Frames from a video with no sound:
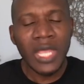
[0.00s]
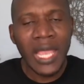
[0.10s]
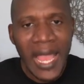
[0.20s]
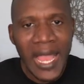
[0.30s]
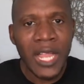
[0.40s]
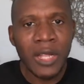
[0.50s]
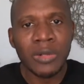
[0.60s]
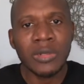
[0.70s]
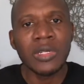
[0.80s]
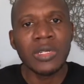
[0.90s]

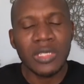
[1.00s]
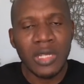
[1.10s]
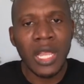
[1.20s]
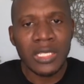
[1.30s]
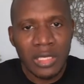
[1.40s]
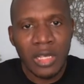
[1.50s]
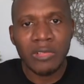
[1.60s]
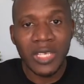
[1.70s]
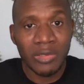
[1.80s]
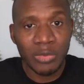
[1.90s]
how God's
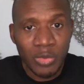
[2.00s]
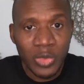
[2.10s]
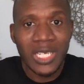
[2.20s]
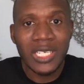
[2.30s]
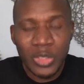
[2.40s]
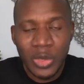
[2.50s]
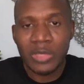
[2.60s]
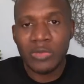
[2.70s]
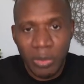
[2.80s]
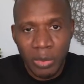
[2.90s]
love can really
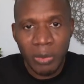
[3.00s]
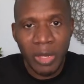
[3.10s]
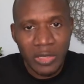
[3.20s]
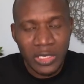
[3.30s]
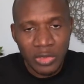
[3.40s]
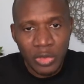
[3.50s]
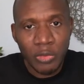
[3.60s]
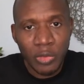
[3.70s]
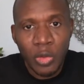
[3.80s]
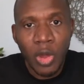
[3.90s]
transform your marriage. And so
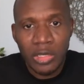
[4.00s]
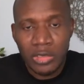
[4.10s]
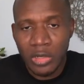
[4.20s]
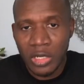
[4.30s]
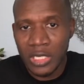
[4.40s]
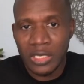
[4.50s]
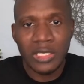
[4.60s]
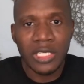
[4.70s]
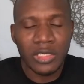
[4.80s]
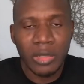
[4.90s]
if you are struggling
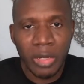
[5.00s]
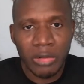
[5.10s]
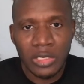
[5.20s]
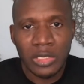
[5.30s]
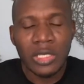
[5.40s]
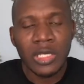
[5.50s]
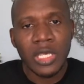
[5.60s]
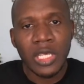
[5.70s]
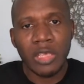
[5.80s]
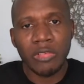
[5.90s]
in your marriage,
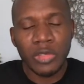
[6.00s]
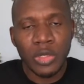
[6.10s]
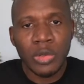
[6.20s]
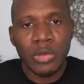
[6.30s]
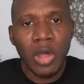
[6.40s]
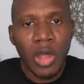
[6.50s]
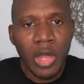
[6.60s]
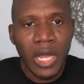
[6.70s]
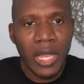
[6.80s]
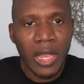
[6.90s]
if you
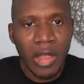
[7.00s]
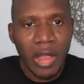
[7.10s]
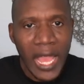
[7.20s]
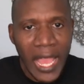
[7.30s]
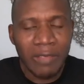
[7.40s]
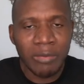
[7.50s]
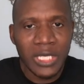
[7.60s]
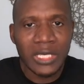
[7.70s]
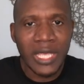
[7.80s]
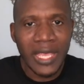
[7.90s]
have
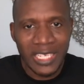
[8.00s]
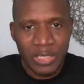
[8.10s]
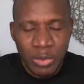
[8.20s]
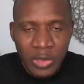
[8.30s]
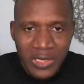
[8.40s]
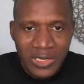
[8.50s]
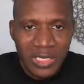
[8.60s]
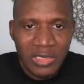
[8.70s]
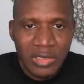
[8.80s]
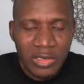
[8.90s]
been
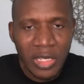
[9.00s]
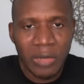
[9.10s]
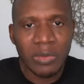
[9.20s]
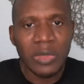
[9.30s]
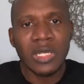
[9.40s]
experiencing some